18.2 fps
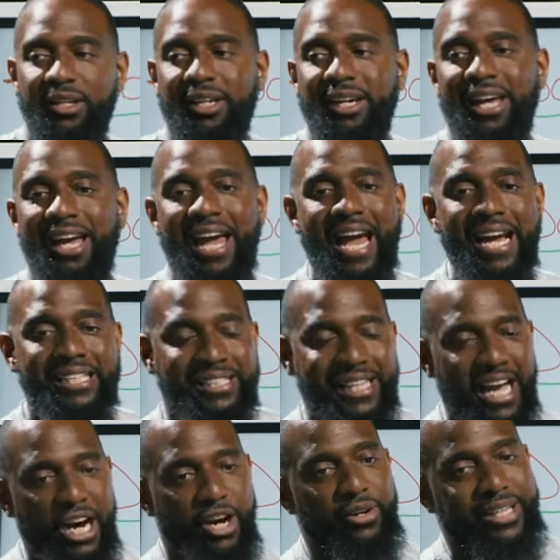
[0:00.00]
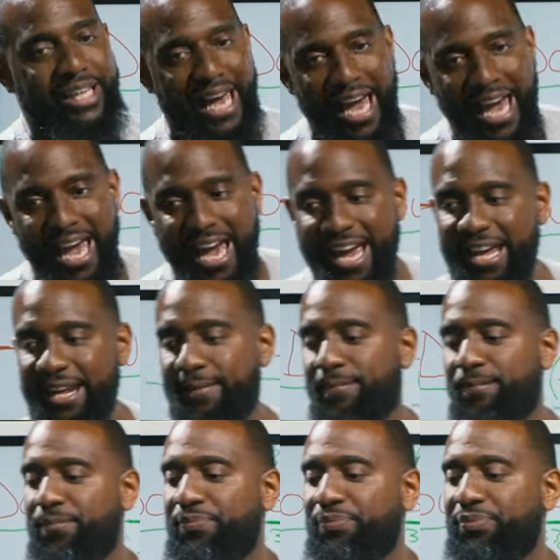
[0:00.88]
XLK,
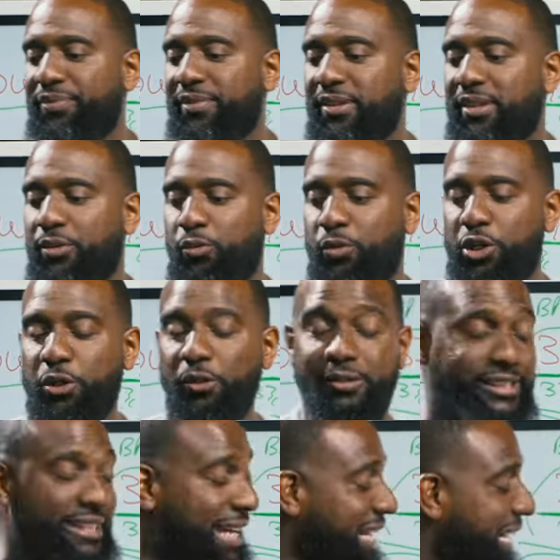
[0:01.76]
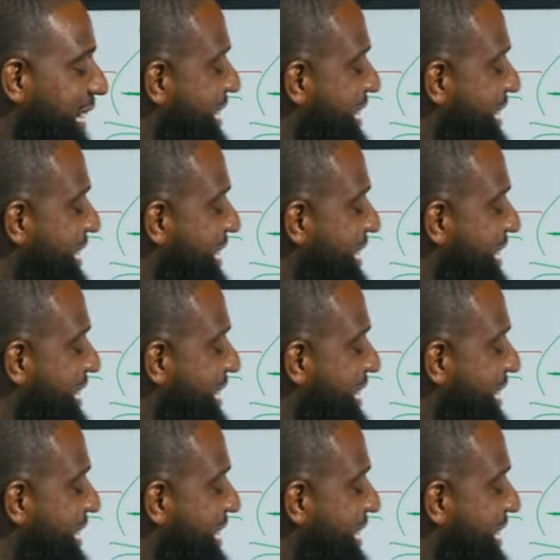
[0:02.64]
when you see the